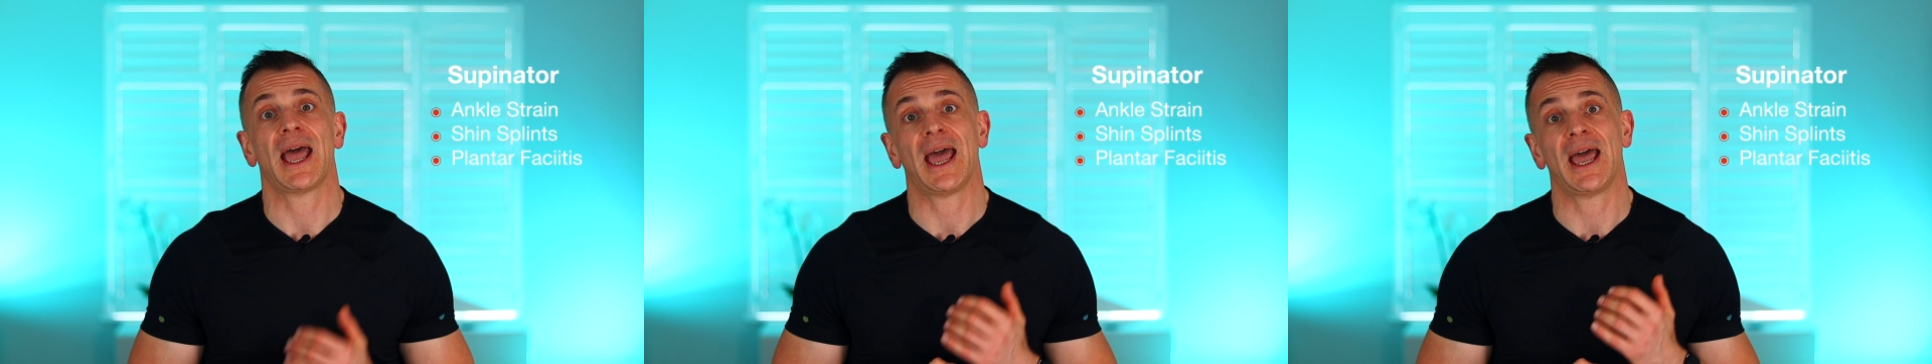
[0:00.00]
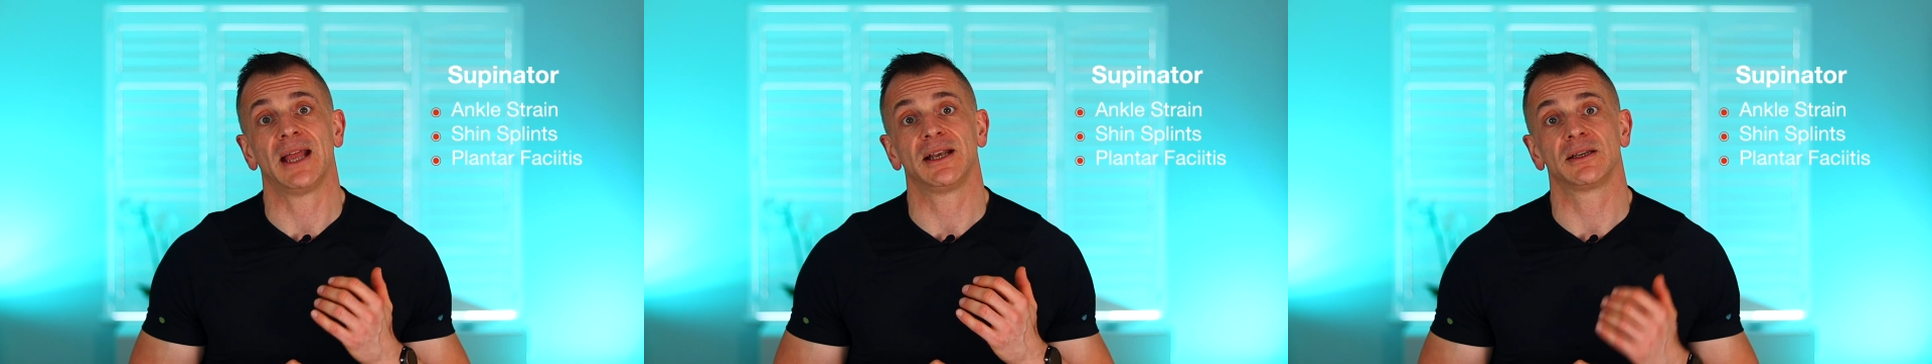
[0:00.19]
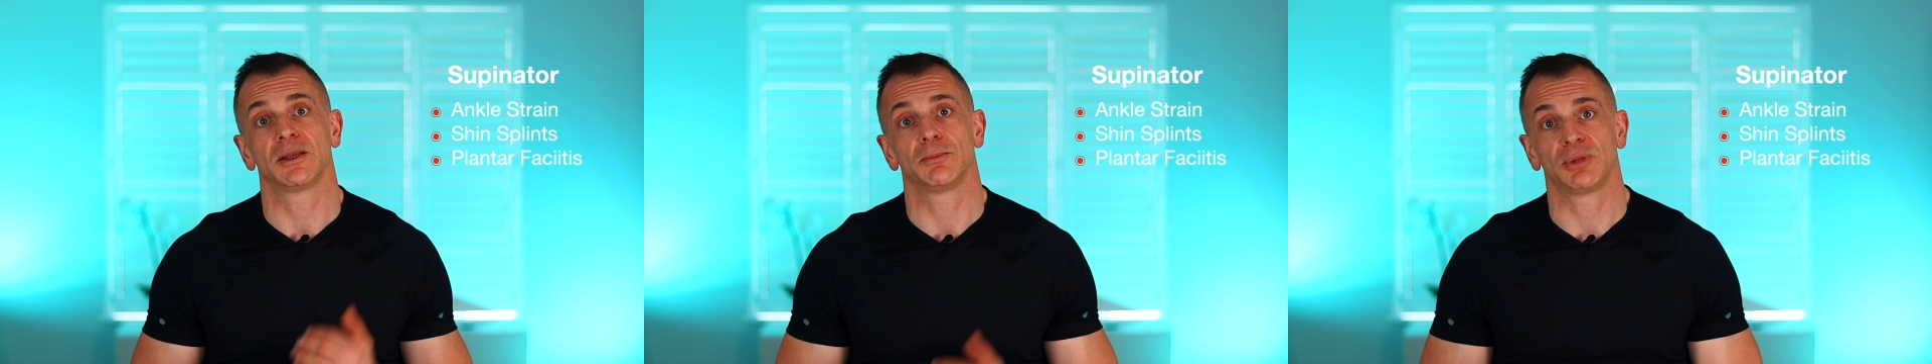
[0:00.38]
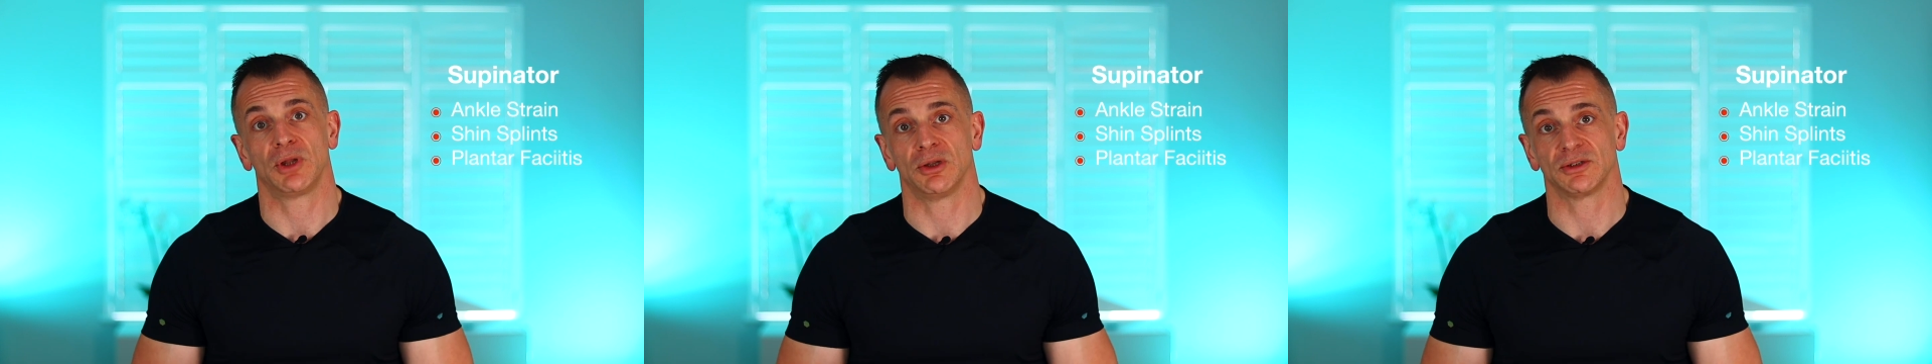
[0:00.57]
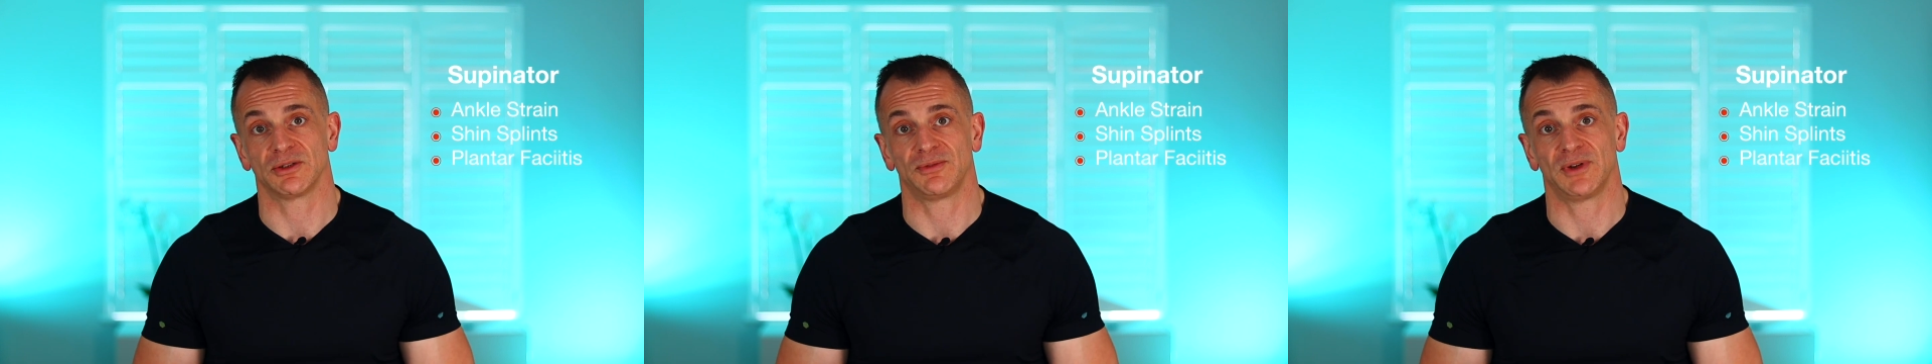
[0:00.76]
and
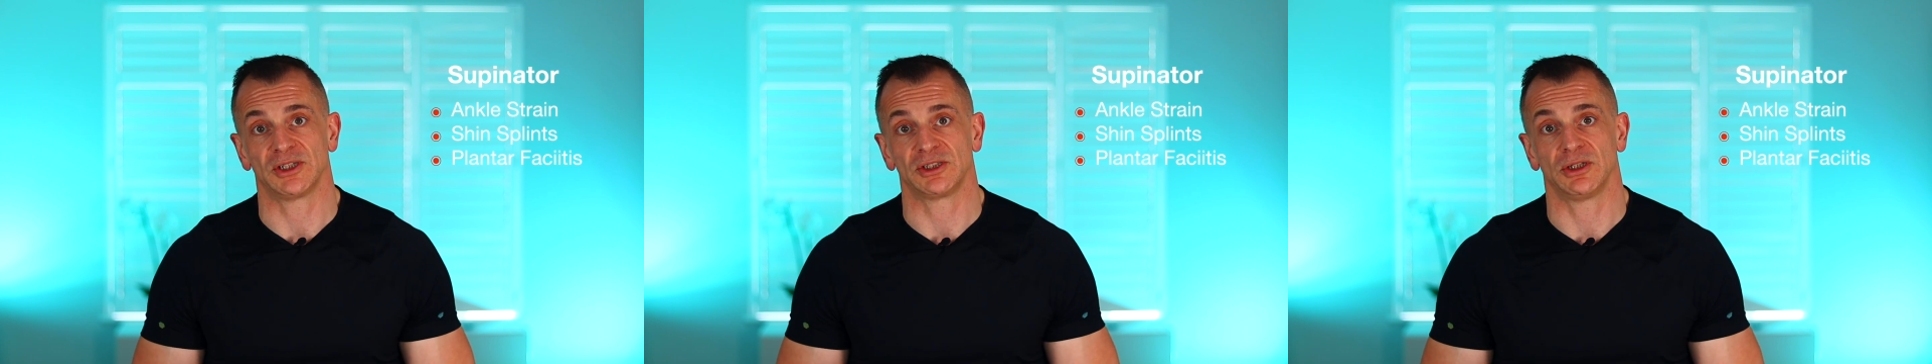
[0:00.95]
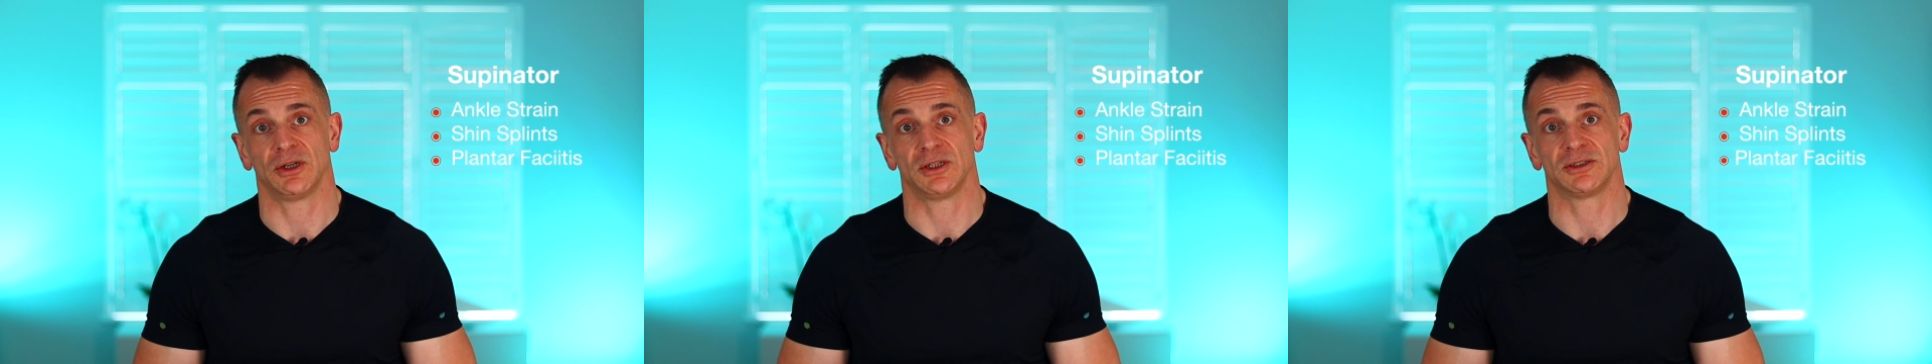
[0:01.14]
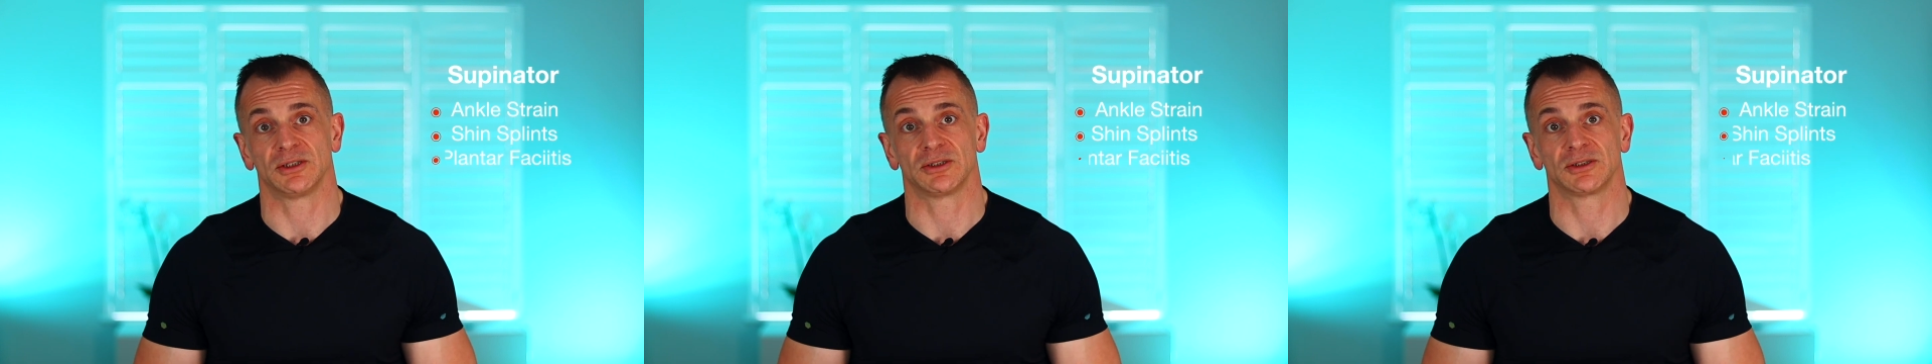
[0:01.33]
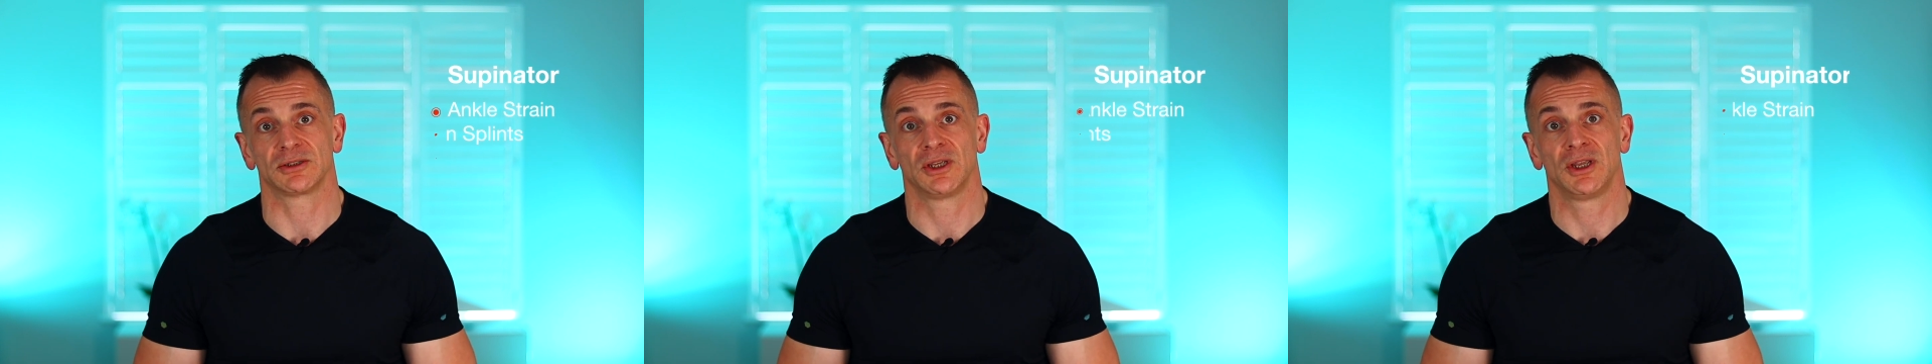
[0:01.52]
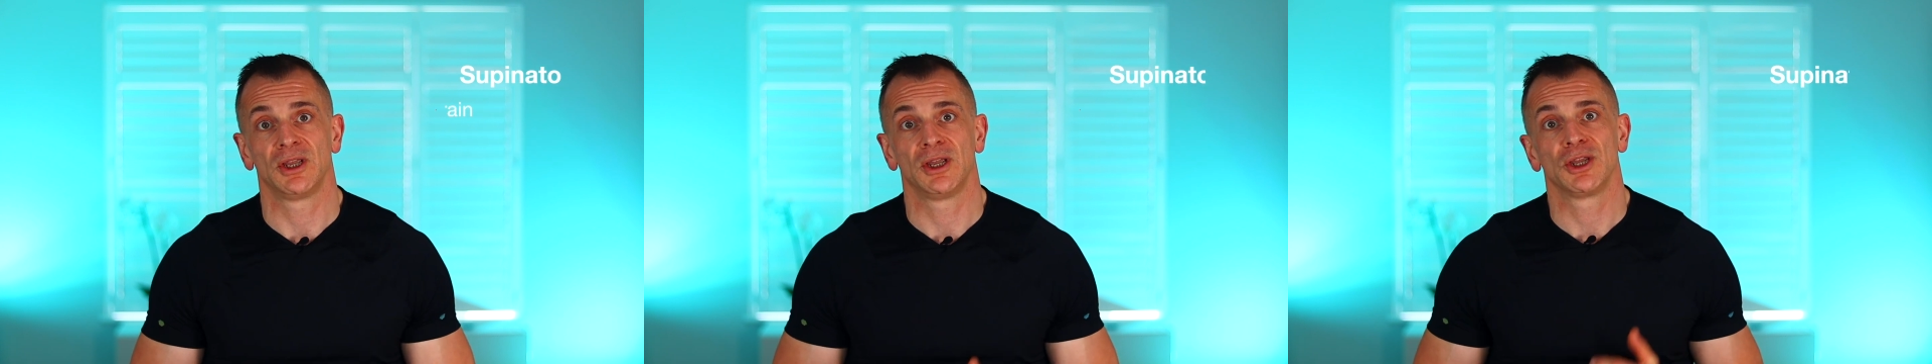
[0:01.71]
plantar
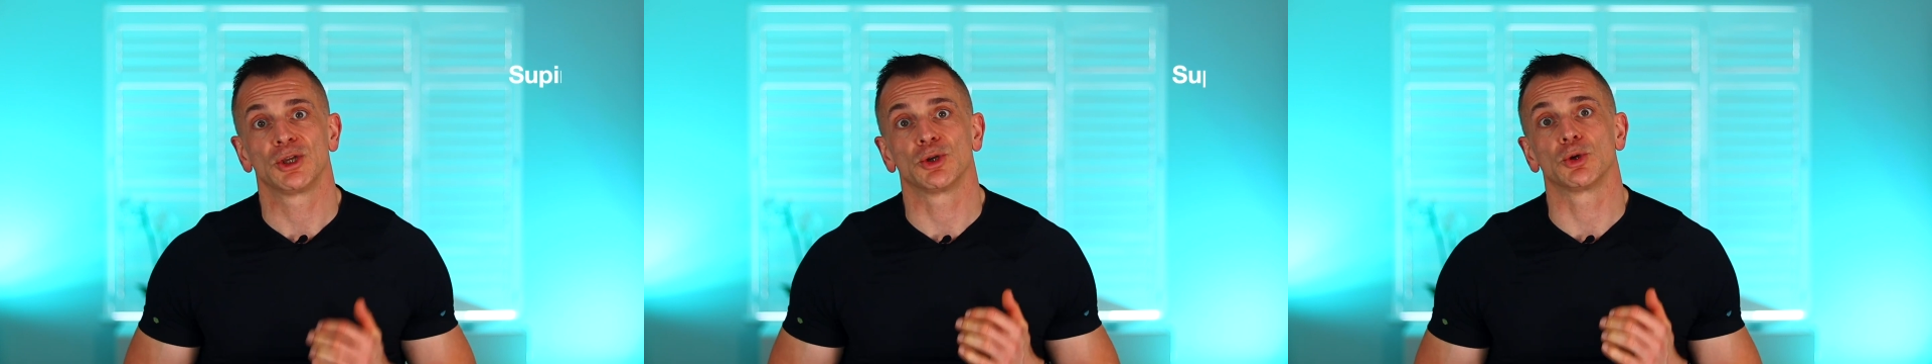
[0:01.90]
fasciitis.